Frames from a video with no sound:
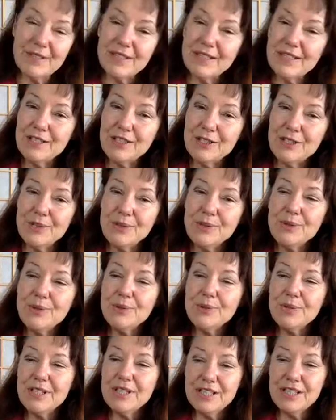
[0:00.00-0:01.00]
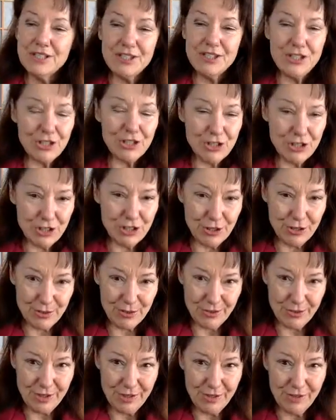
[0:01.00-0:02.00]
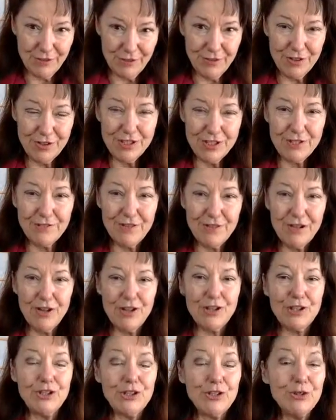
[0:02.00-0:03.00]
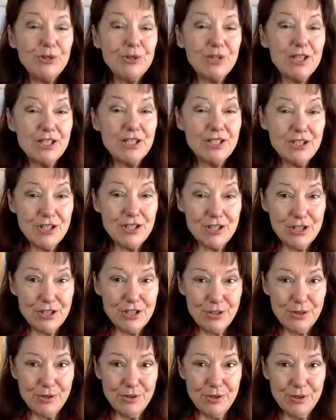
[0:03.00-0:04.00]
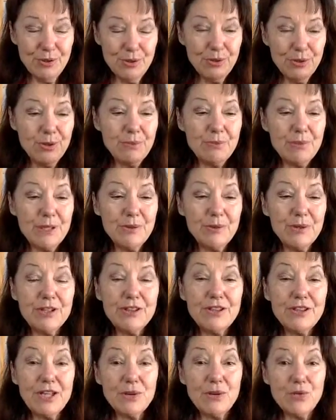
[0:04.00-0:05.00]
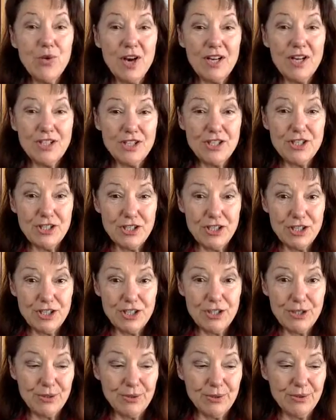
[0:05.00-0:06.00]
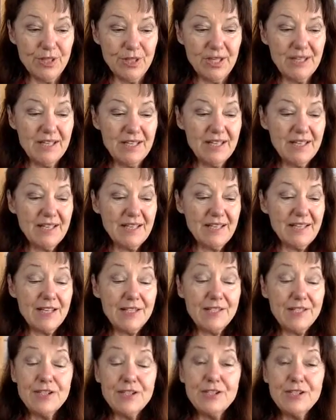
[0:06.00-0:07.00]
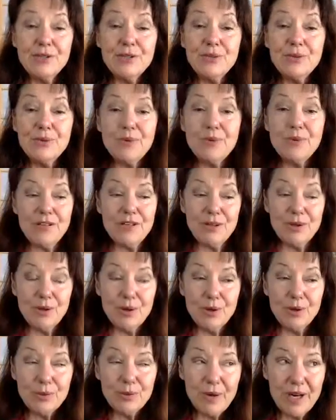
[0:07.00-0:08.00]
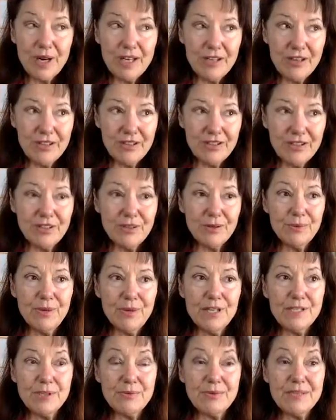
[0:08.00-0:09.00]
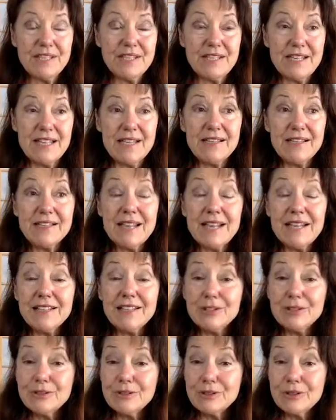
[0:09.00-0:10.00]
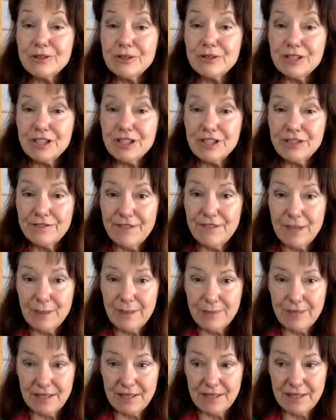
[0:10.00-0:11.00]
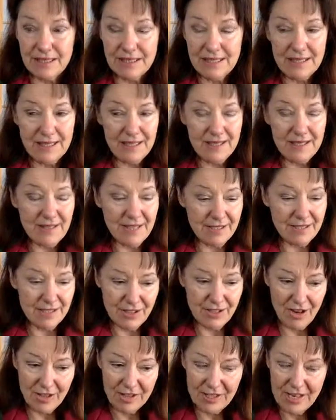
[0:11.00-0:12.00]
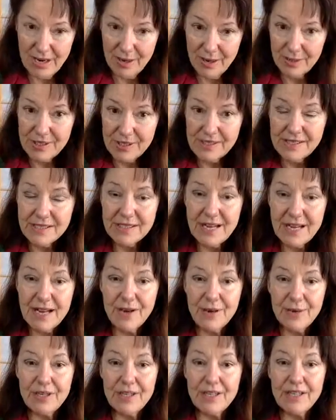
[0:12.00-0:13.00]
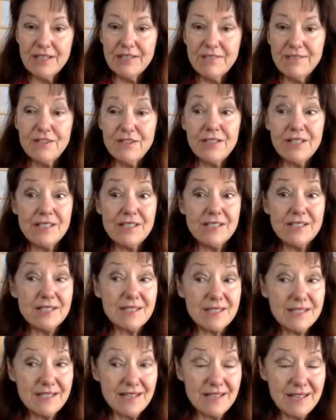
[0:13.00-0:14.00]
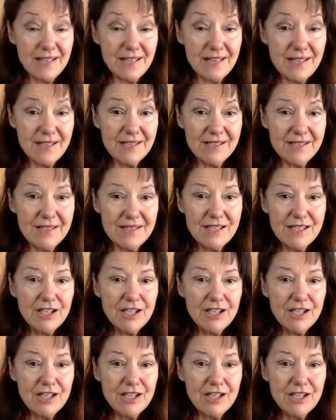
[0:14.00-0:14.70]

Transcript: you get to choose. So first of all, you get to choose who to be with and what to do. That's the new way. The old way on earth was we stay in that little nuclear family. That's not how it is now. And if you're listening to this,